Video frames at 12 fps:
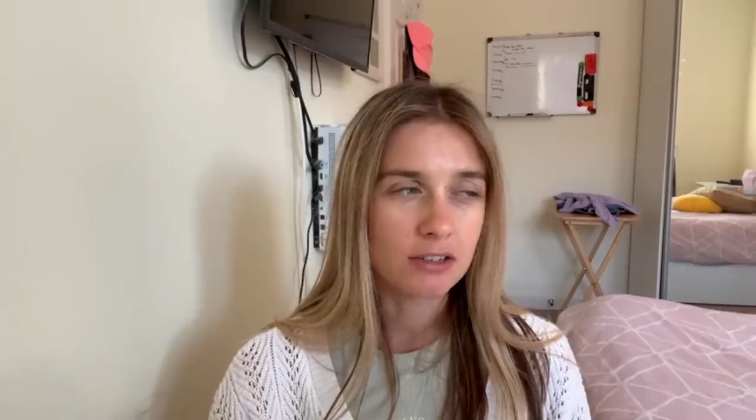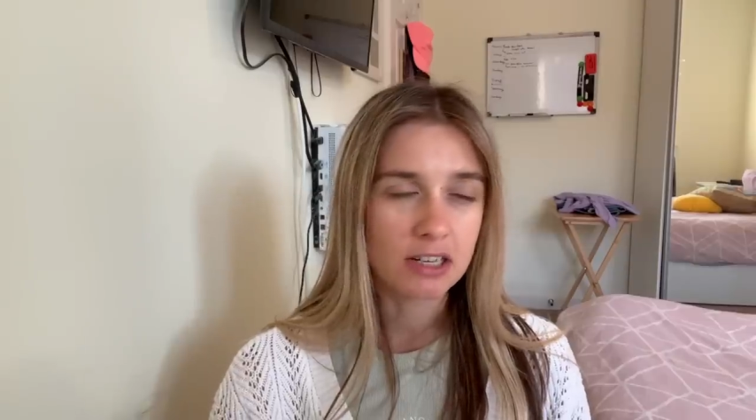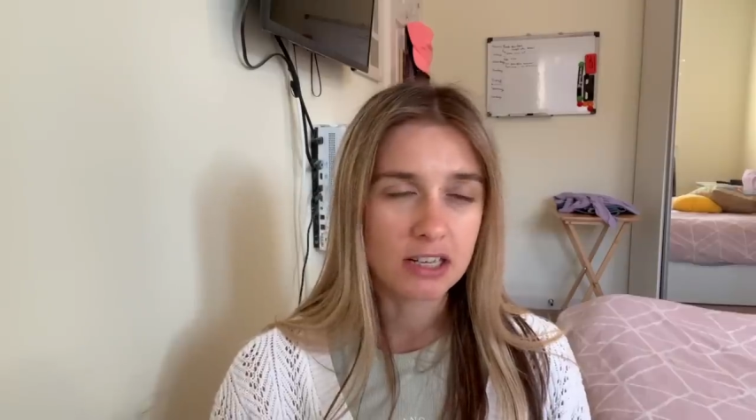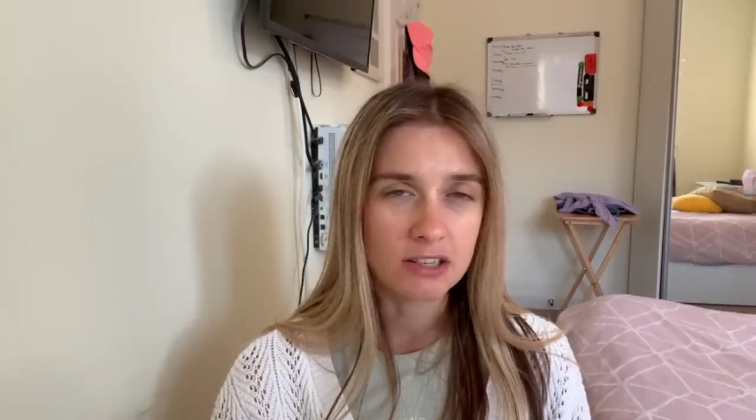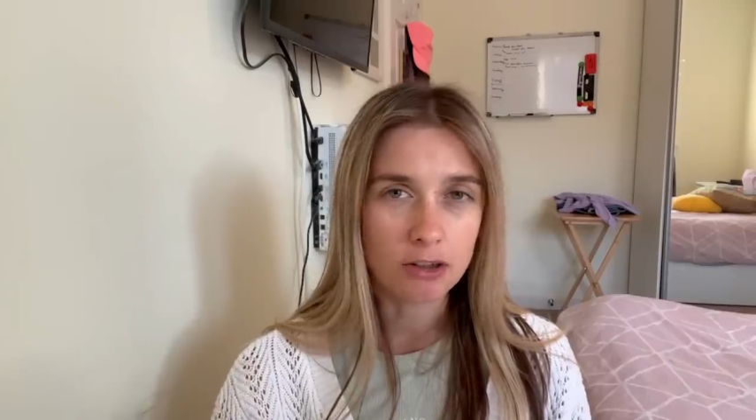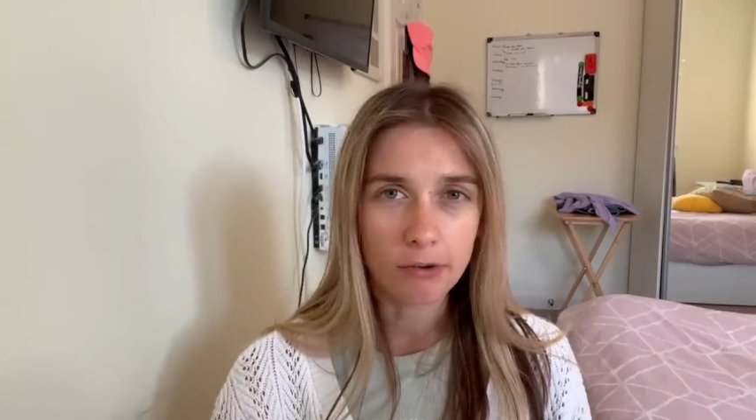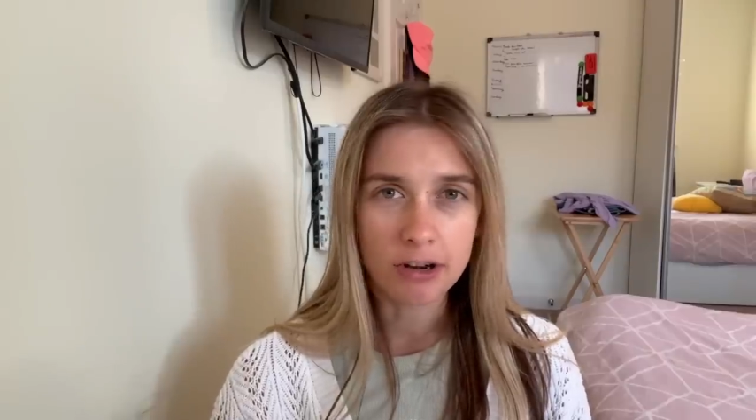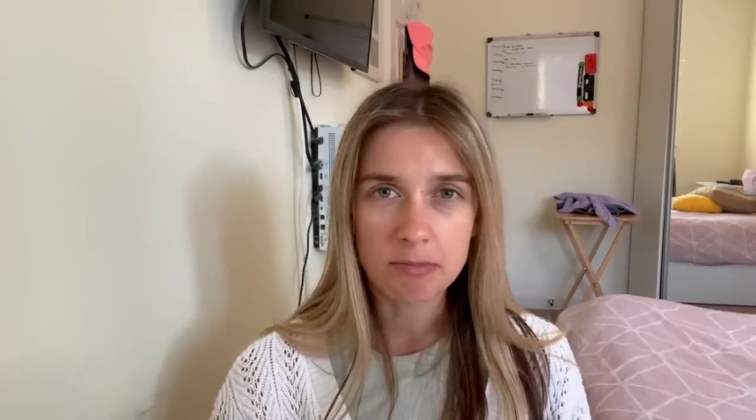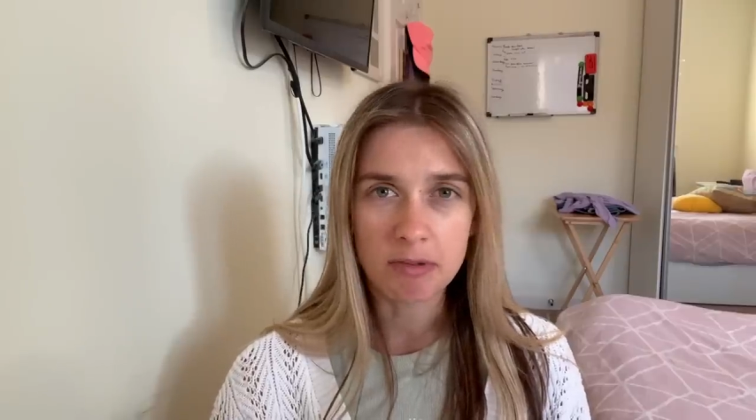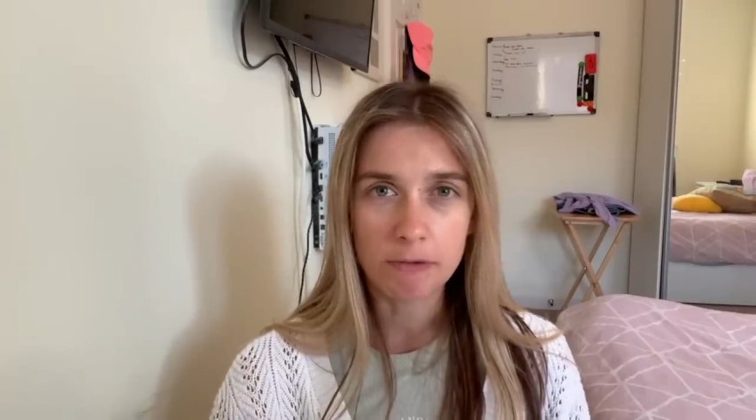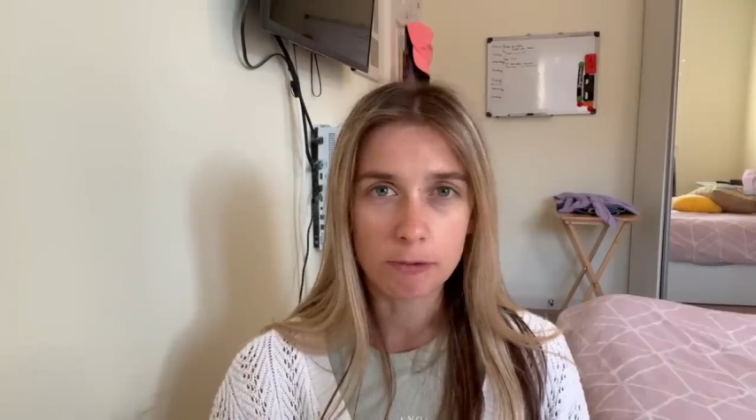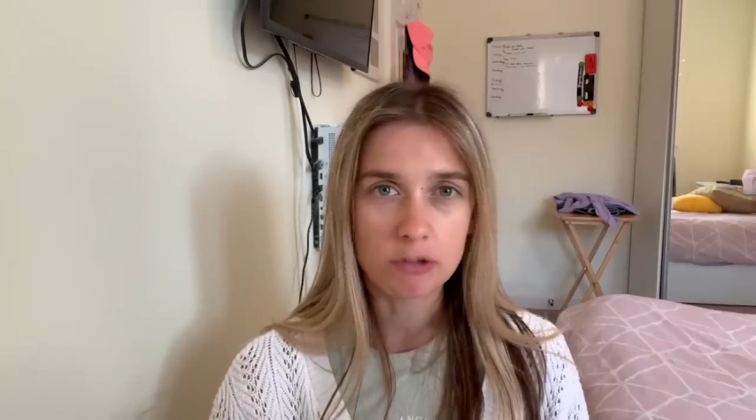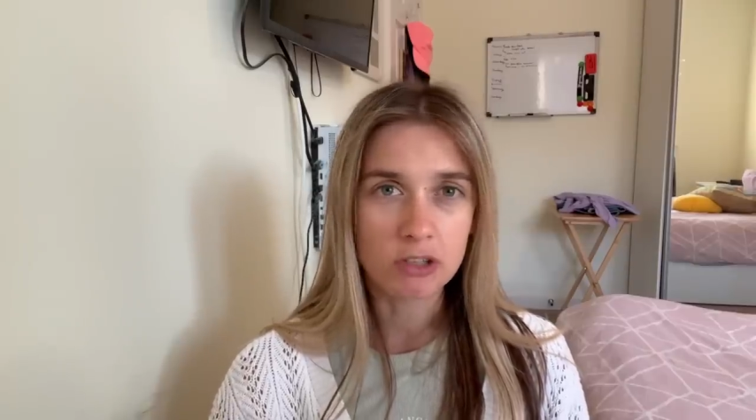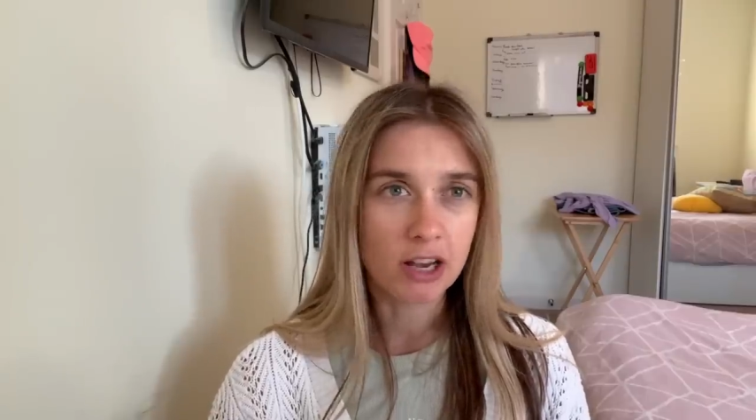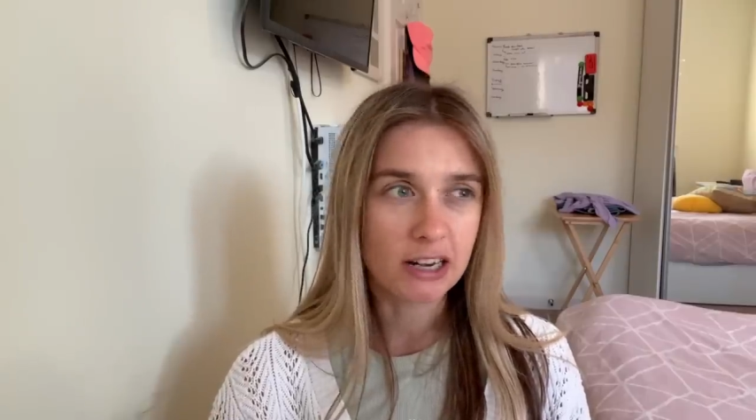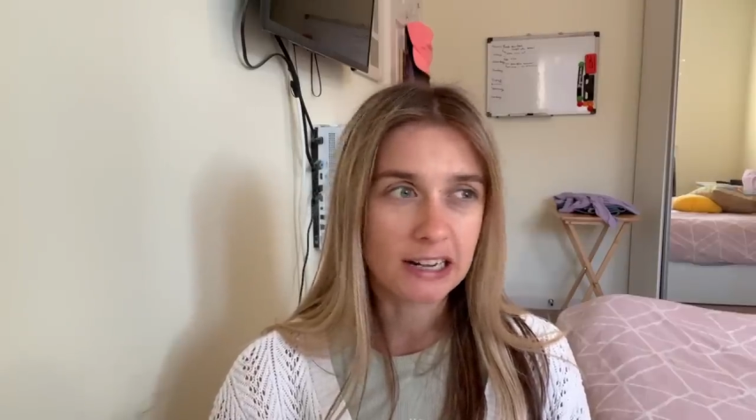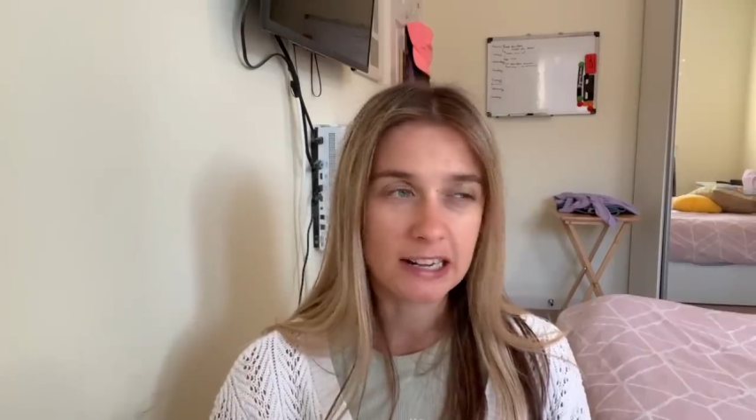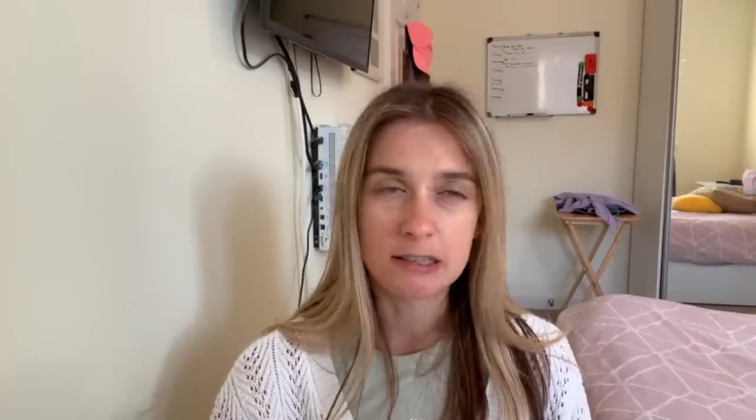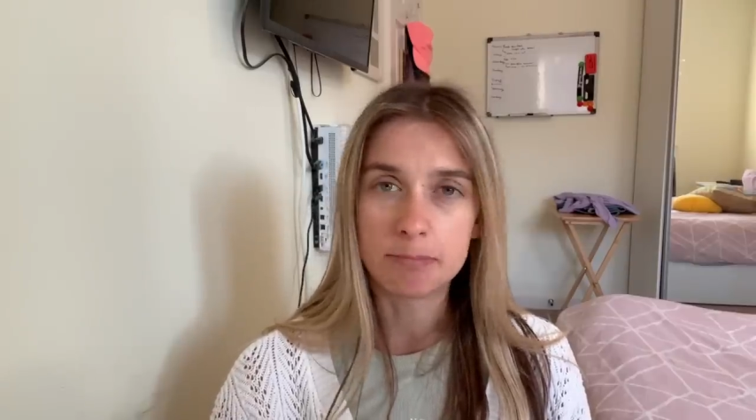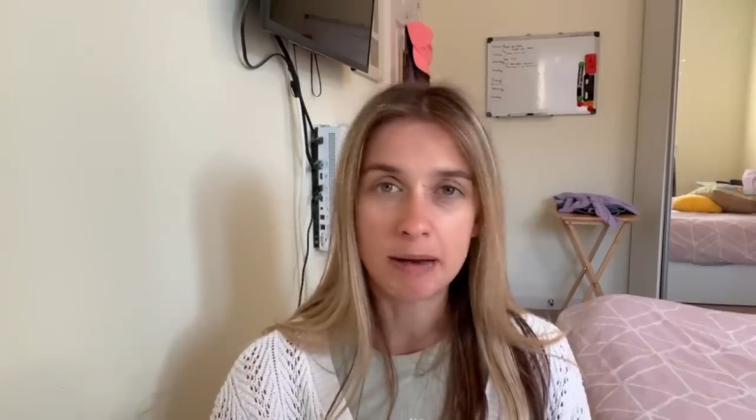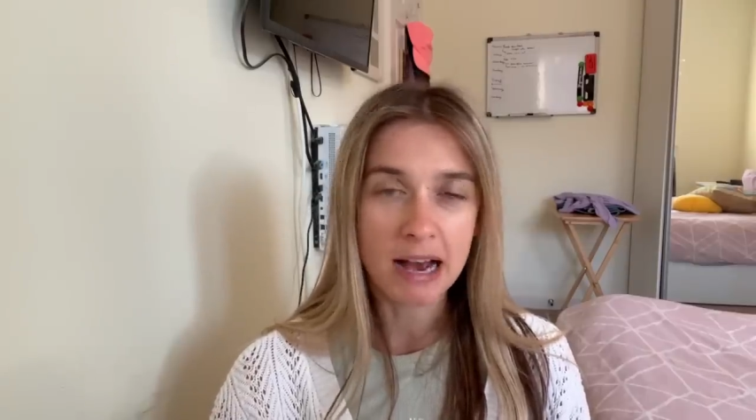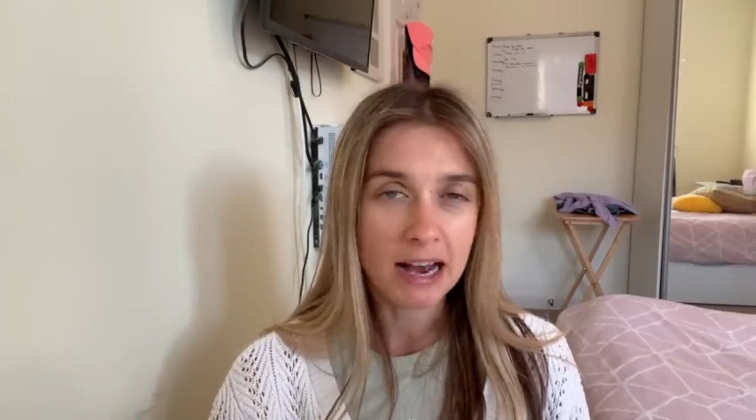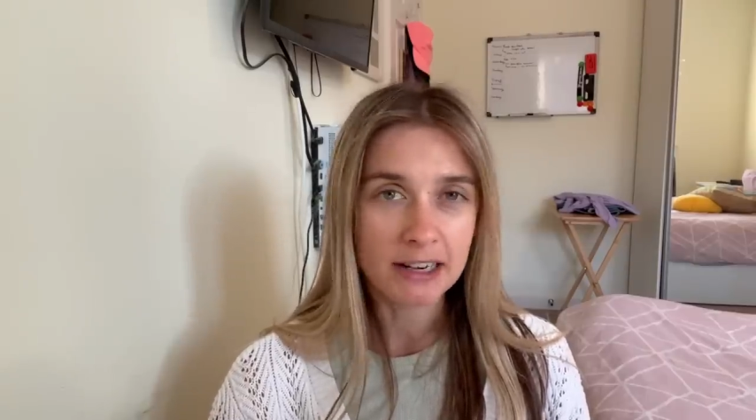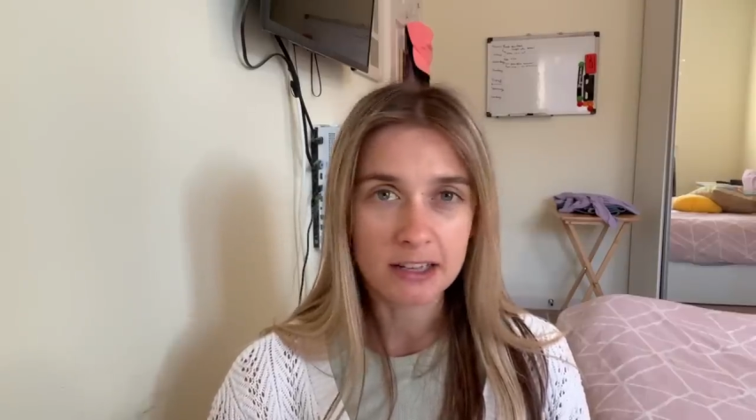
he's already midfield signing, it's bad.